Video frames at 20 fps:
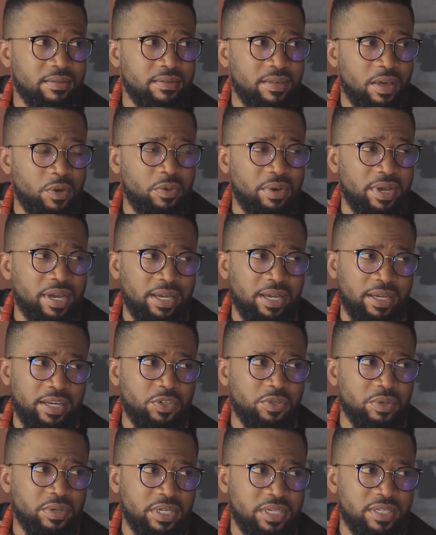That way I
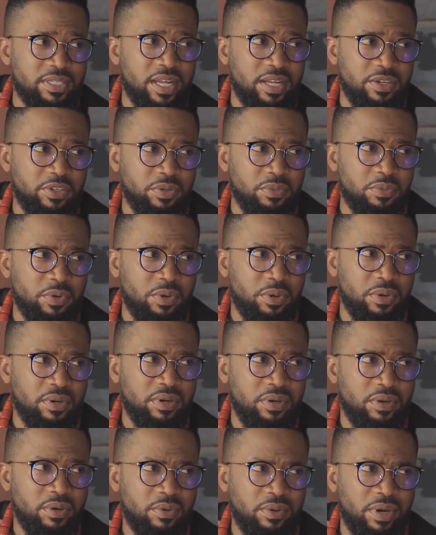get to understand you more.
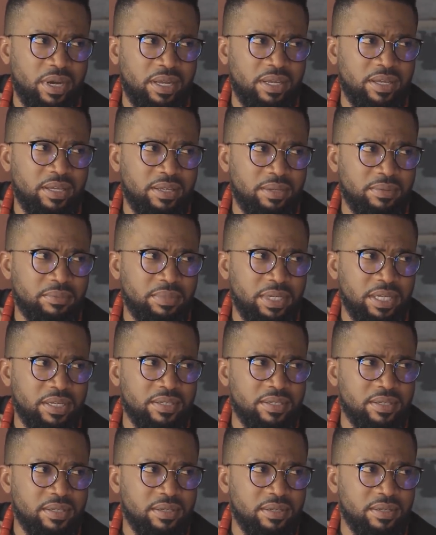Why?
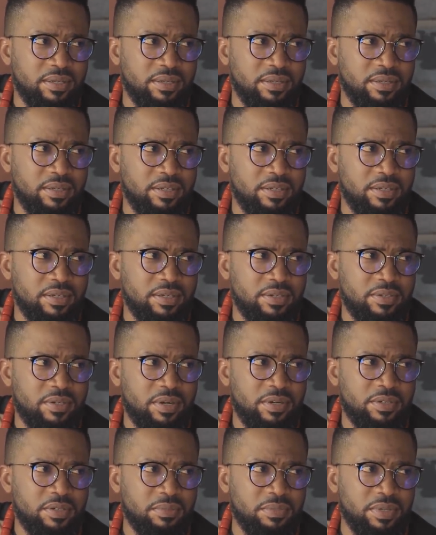Please,
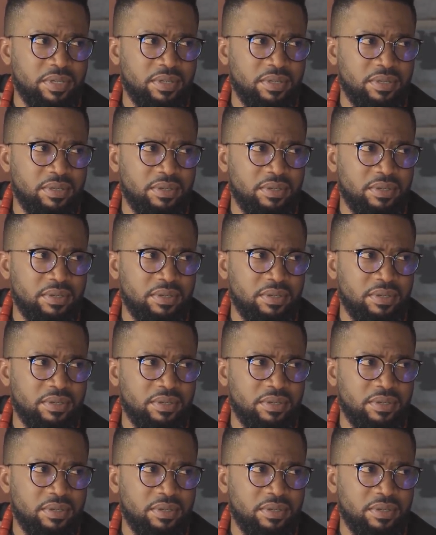talk to me.